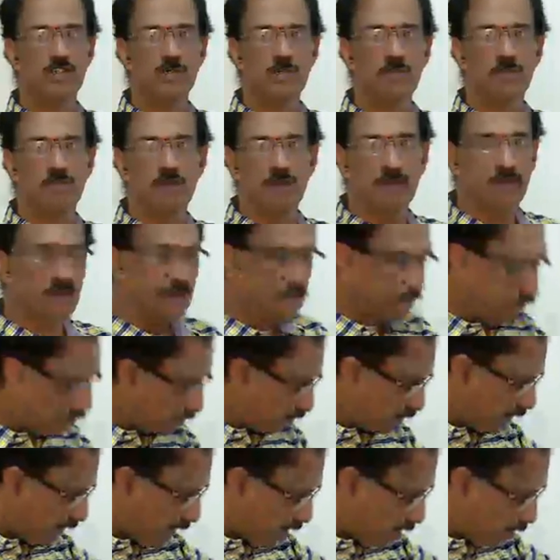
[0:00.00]
If these
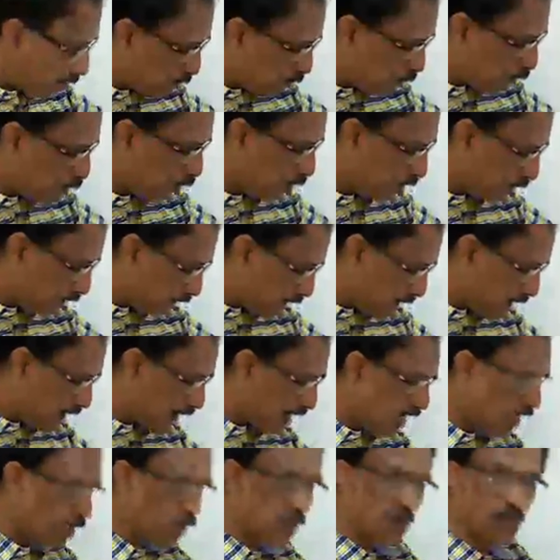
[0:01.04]
both are
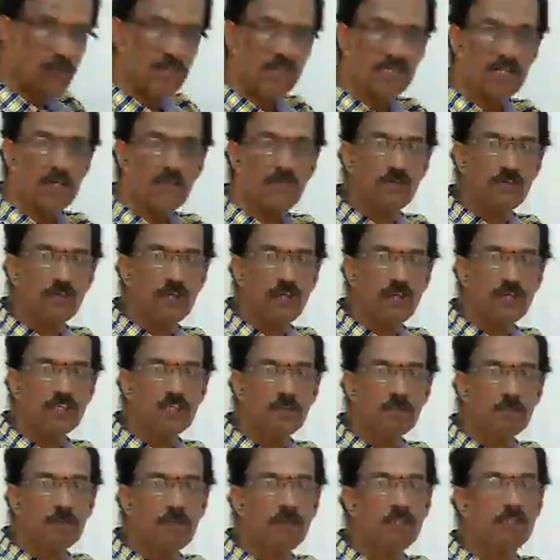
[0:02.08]
equation of a tangent, mean
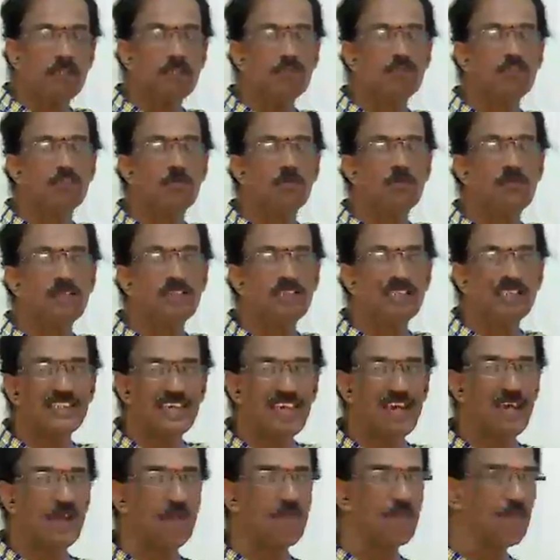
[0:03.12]
it should be same.
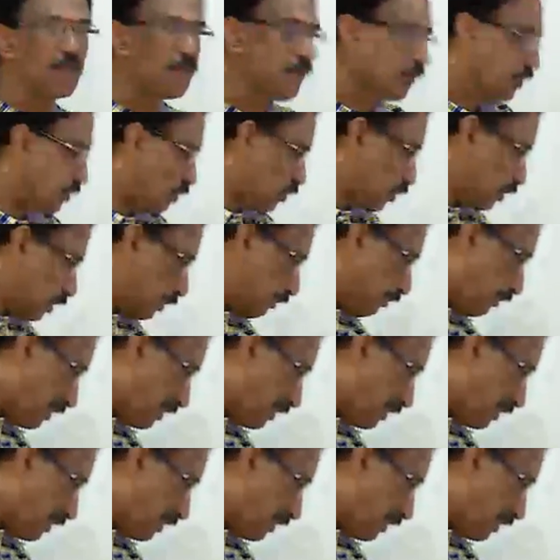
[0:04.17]
So, if it is the